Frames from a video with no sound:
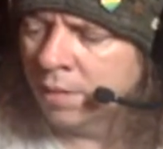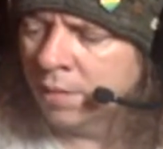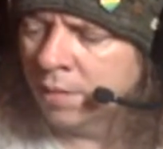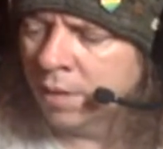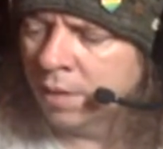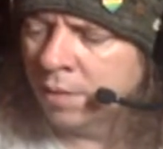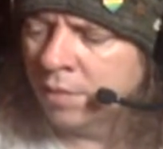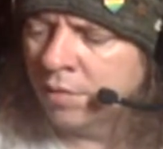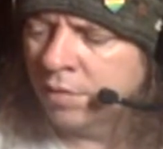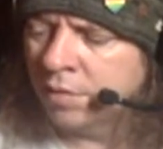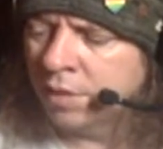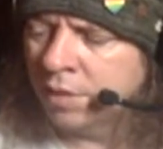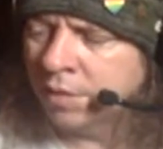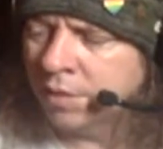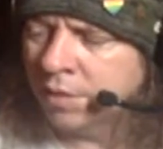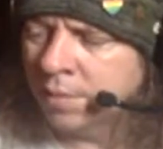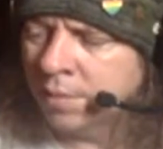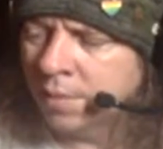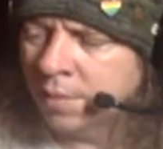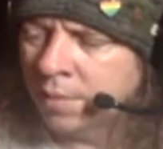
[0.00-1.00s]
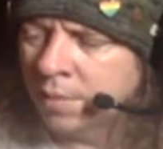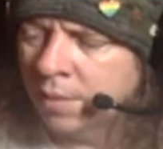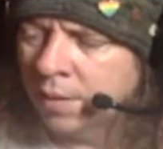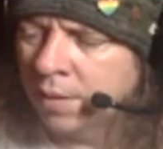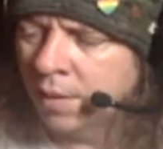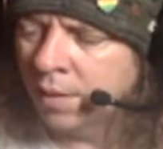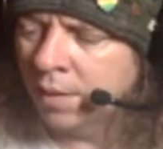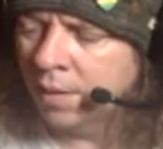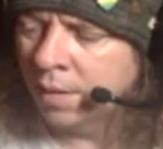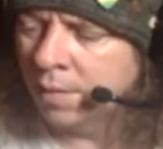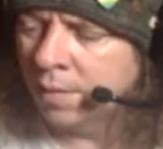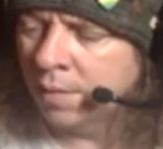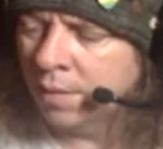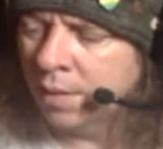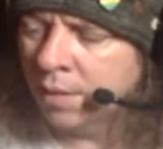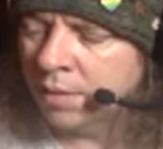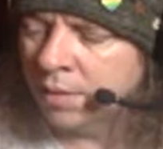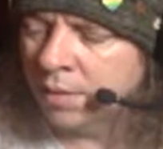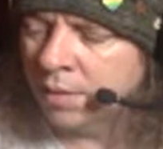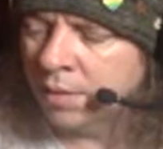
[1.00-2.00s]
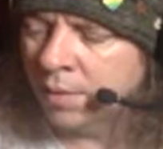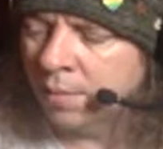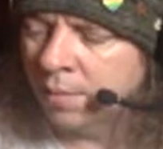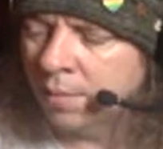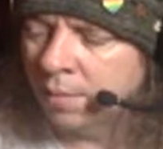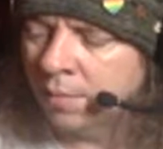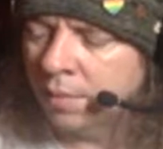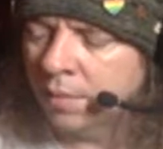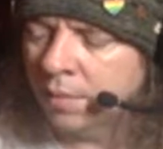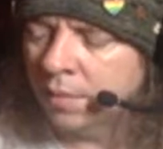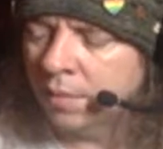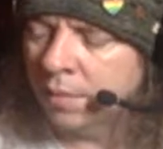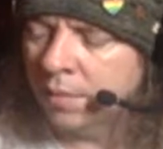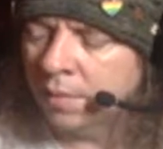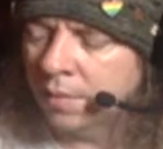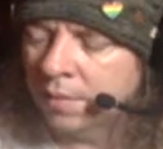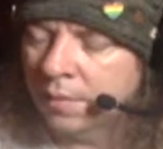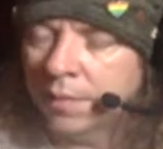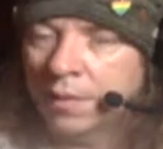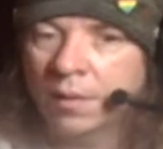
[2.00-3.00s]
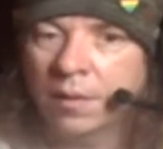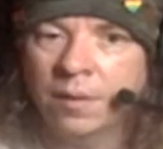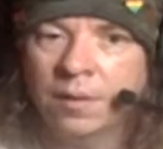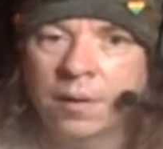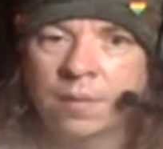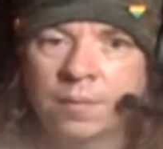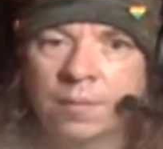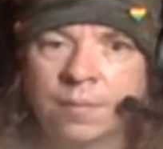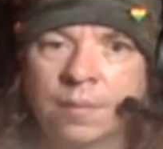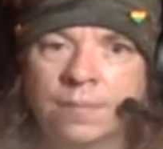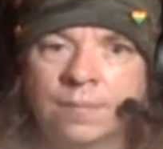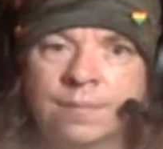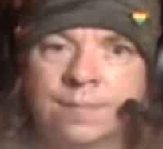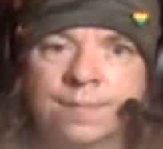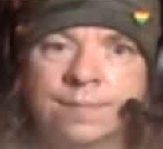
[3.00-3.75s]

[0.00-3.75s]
Connor Jessup. Anytime I see them, anytime